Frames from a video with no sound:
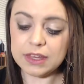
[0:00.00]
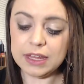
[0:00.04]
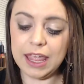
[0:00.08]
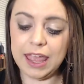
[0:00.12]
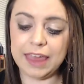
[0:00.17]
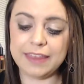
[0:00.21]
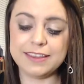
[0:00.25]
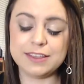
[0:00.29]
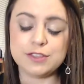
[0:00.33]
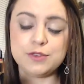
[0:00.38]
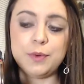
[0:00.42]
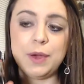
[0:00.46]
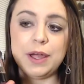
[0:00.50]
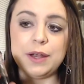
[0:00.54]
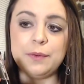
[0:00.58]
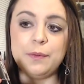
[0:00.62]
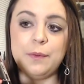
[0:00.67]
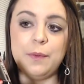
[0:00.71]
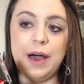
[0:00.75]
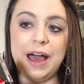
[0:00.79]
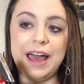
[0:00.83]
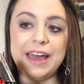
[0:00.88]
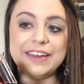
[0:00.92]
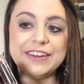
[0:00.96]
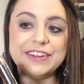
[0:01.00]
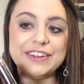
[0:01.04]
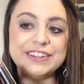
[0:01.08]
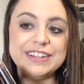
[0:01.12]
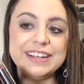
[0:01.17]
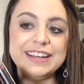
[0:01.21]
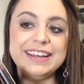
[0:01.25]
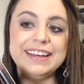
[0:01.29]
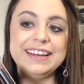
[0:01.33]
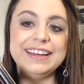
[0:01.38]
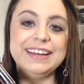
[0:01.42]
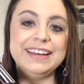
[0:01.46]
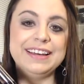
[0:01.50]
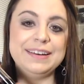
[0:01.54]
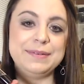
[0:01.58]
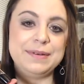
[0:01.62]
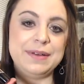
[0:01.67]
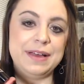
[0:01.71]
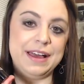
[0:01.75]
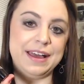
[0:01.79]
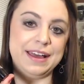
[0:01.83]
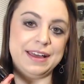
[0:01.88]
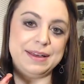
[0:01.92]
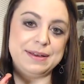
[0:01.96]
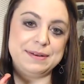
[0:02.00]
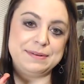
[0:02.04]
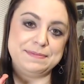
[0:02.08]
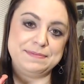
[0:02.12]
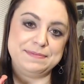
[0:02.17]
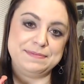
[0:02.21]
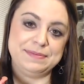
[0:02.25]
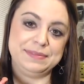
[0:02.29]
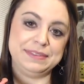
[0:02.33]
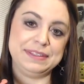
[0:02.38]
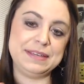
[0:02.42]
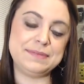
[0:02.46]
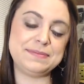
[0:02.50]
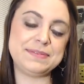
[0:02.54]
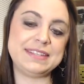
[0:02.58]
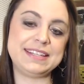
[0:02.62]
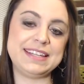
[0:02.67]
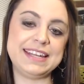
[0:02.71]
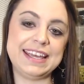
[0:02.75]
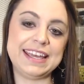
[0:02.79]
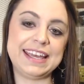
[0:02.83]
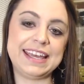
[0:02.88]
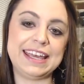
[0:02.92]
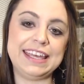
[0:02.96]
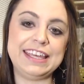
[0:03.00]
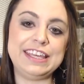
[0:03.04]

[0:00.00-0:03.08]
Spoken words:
And this Wet n Wild lipstick,